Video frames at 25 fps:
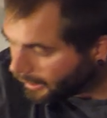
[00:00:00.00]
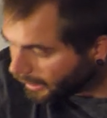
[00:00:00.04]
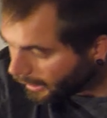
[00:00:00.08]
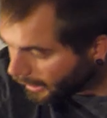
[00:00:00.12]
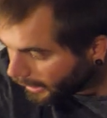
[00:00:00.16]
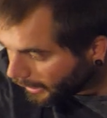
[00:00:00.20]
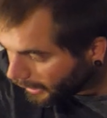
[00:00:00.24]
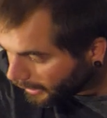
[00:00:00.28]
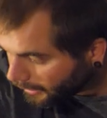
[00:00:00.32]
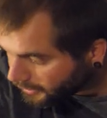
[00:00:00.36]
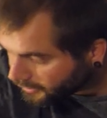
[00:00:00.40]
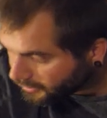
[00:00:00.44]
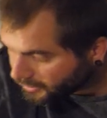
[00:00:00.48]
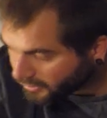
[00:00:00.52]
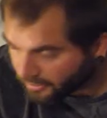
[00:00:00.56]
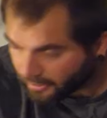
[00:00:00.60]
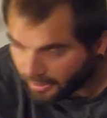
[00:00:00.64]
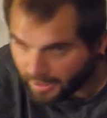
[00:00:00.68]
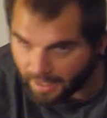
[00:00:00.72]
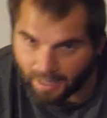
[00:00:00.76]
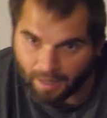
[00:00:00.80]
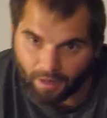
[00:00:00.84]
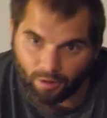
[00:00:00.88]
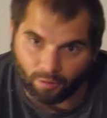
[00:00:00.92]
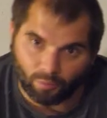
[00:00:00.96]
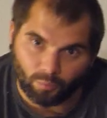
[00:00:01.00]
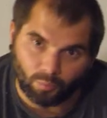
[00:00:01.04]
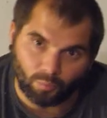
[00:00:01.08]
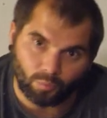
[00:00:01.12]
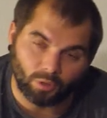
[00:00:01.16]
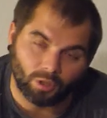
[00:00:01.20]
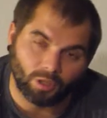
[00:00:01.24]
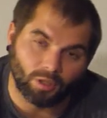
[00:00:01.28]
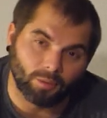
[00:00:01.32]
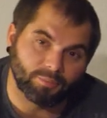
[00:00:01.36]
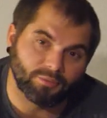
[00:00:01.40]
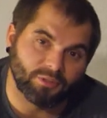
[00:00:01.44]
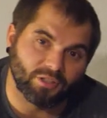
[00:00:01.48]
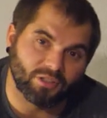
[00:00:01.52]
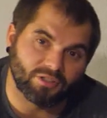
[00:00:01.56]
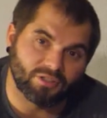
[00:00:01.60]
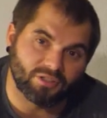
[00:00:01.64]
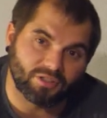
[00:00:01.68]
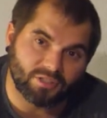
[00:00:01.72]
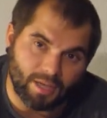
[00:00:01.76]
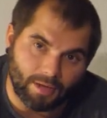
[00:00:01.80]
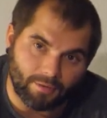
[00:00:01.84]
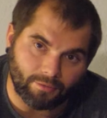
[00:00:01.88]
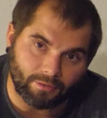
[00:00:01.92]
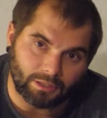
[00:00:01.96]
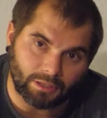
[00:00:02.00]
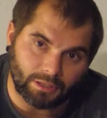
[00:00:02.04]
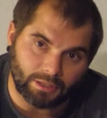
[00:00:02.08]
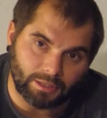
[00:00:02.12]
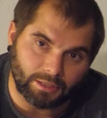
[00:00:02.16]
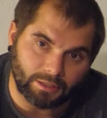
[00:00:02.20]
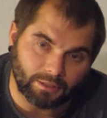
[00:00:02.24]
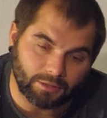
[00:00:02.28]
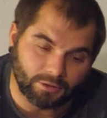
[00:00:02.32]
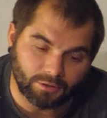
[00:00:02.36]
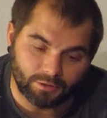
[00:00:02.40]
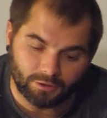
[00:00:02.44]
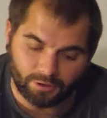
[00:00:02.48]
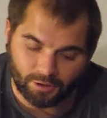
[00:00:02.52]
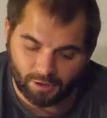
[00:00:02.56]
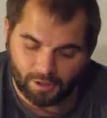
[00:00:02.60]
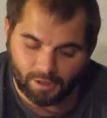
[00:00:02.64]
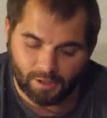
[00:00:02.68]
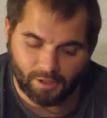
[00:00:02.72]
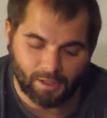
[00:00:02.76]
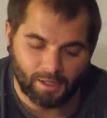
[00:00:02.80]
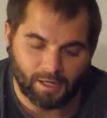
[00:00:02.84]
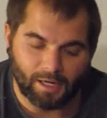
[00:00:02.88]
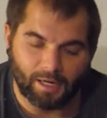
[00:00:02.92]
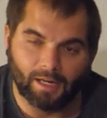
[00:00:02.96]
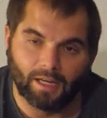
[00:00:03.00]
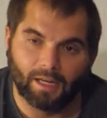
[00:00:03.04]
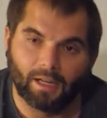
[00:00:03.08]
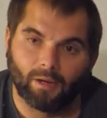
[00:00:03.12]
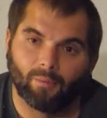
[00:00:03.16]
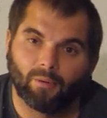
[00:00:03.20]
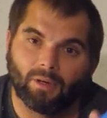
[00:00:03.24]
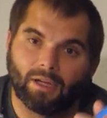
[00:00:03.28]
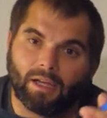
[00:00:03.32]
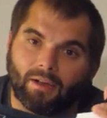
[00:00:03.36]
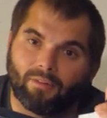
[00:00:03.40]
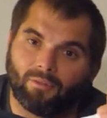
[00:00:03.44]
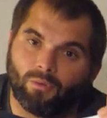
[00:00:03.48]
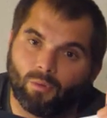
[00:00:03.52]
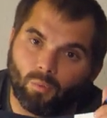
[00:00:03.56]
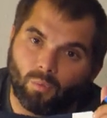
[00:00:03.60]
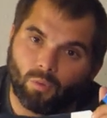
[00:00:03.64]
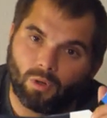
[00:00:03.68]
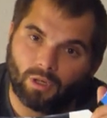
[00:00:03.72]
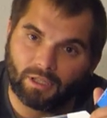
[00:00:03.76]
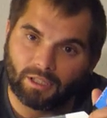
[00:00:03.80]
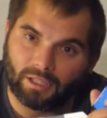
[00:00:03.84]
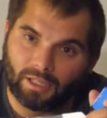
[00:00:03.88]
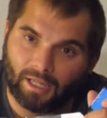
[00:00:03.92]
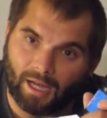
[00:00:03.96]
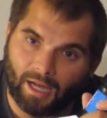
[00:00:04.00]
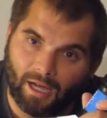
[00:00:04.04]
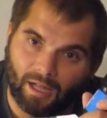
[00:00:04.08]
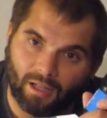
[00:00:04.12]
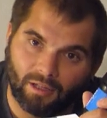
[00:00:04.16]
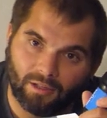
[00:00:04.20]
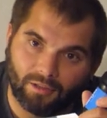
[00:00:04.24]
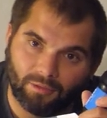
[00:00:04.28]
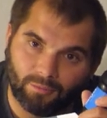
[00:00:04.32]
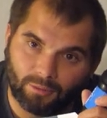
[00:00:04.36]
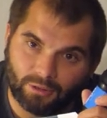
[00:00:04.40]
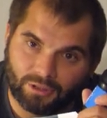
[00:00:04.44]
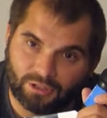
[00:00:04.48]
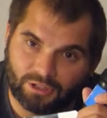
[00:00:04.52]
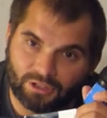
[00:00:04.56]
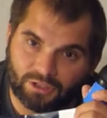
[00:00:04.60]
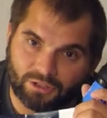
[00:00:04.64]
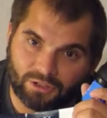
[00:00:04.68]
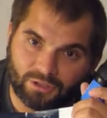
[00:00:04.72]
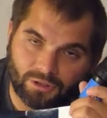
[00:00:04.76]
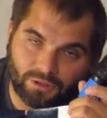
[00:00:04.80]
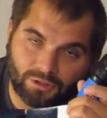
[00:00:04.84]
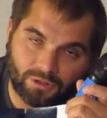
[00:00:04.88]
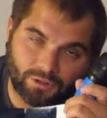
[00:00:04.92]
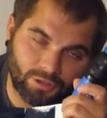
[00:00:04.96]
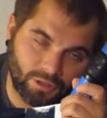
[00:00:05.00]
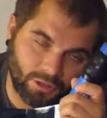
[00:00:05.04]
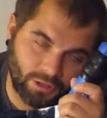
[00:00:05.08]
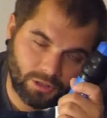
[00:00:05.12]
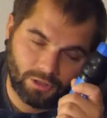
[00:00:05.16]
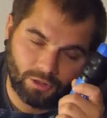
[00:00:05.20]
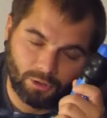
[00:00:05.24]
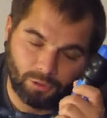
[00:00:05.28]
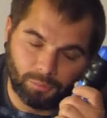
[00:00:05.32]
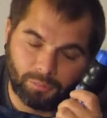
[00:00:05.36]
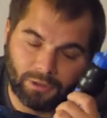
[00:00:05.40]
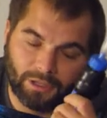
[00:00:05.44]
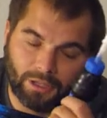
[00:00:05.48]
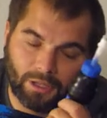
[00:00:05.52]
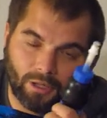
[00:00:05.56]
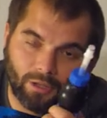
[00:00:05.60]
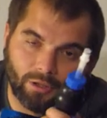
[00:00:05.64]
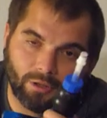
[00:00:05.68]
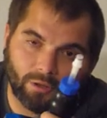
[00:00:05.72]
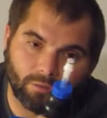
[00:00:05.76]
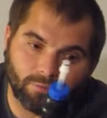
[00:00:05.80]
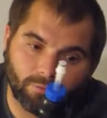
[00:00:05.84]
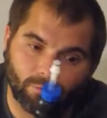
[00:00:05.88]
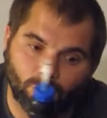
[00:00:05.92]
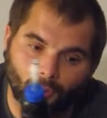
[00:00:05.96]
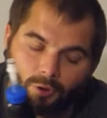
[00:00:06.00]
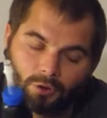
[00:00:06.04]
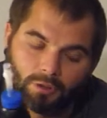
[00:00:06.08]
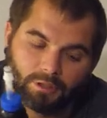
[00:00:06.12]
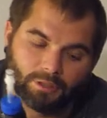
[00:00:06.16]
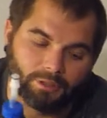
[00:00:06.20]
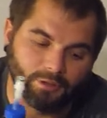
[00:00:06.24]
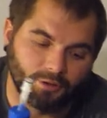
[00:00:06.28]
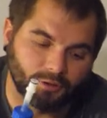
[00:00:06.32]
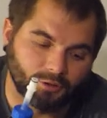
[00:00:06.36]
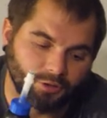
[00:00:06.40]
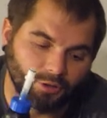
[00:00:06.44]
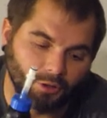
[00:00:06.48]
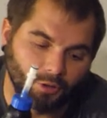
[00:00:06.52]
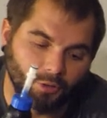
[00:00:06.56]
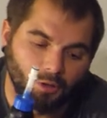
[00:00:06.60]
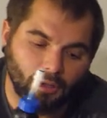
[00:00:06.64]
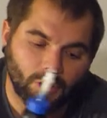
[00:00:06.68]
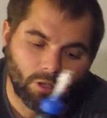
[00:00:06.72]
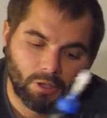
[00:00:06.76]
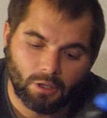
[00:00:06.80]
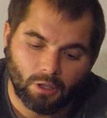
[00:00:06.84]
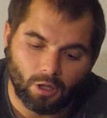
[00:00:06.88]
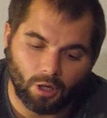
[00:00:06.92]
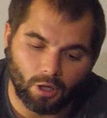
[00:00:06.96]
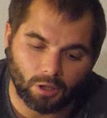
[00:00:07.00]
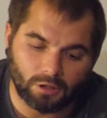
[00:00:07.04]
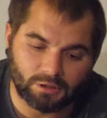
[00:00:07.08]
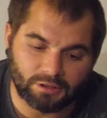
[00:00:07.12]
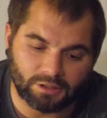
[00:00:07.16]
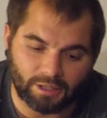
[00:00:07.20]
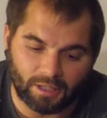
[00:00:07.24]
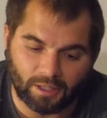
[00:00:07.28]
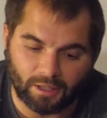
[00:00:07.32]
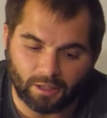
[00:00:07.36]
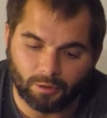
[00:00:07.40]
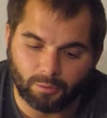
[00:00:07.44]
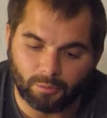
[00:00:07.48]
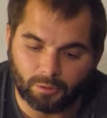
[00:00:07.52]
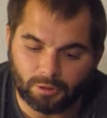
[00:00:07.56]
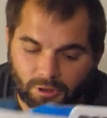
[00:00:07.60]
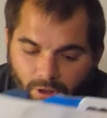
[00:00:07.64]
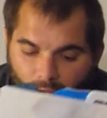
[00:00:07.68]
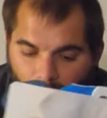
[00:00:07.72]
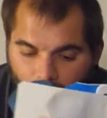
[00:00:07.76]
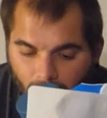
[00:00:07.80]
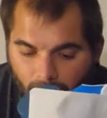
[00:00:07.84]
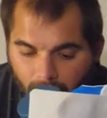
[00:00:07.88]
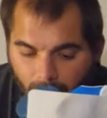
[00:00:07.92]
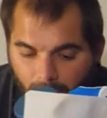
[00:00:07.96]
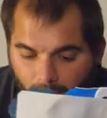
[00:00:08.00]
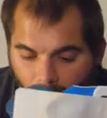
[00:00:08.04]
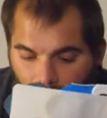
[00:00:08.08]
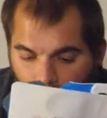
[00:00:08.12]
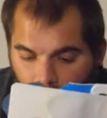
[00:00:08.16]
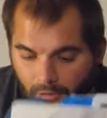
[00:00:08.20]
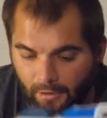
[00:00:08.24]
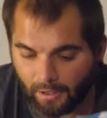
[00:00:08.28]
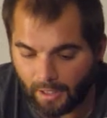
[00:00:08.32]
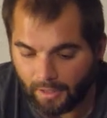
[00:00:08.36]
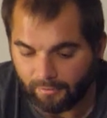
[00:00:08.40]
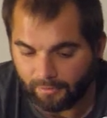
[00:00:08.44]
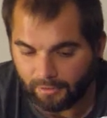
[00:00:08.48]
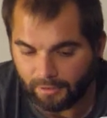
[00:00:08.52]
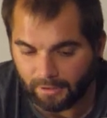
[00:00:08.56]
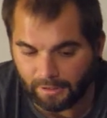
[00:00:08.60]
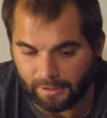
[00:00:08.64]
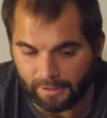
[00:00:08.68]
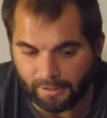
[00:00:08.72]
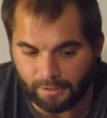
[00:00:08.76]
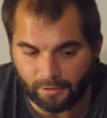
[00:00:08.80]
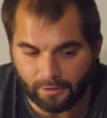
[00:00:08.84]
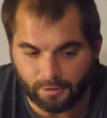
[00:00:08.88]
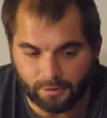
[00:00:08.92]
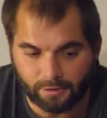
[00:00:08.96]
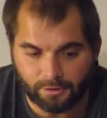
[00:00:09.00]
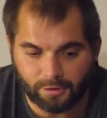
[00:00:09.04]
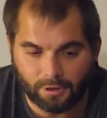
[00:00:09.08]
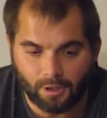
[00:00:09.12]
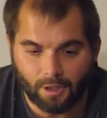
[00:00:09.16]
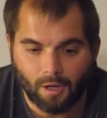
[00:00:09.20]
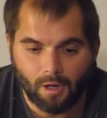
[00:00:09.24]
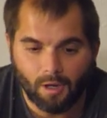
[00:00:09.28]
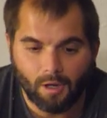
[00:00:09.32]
Uh, so now we're up to seven liters and then we have the one gallon which is a little bit under four liters so altogether we're talking 11 liters